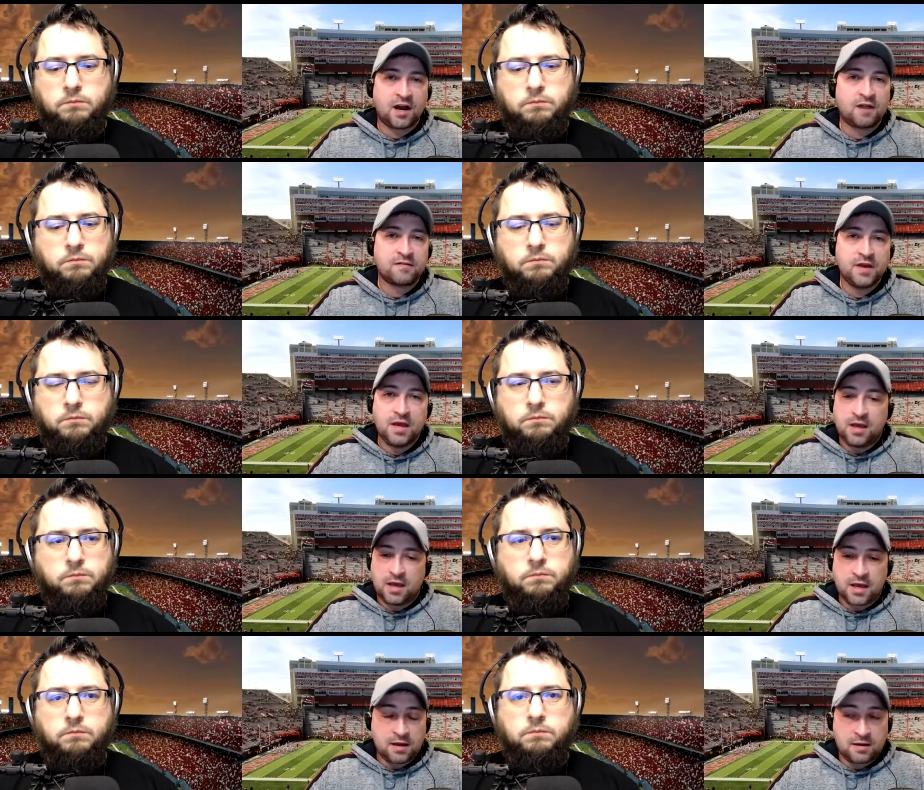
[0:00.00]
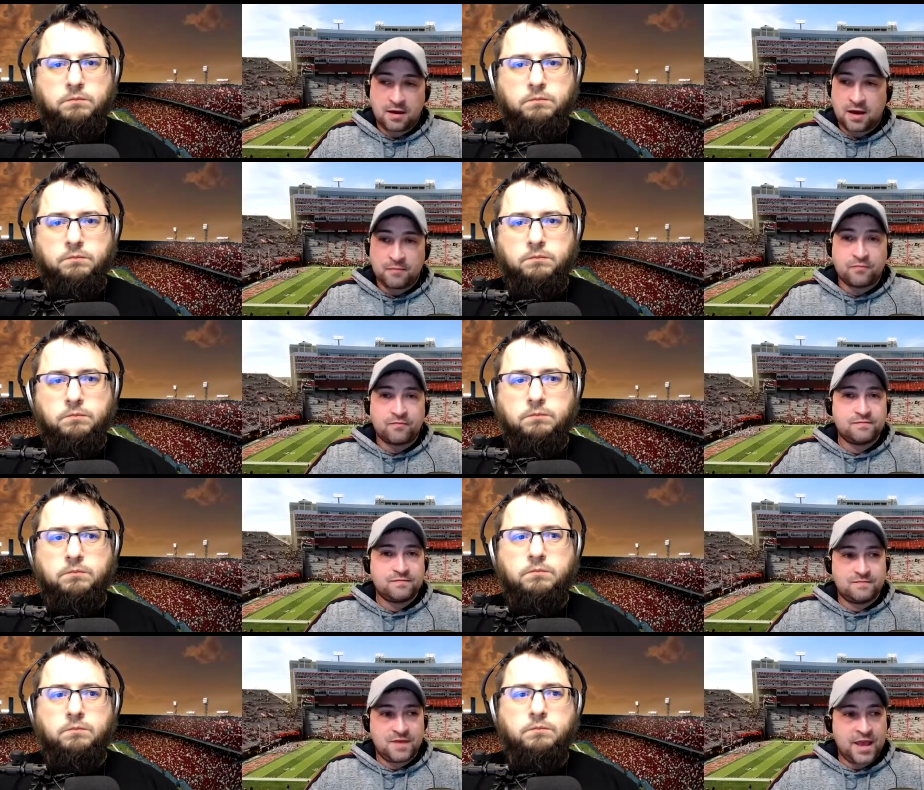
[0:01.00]
Speaker 1: off, and I'm
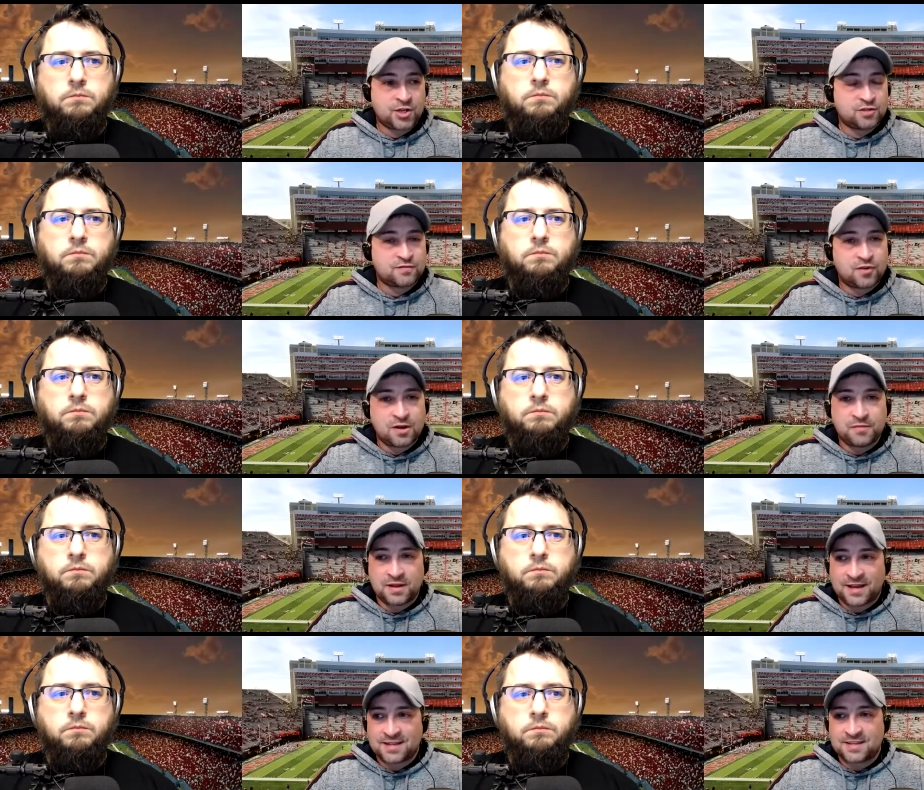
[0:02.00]
anxious for it. But like I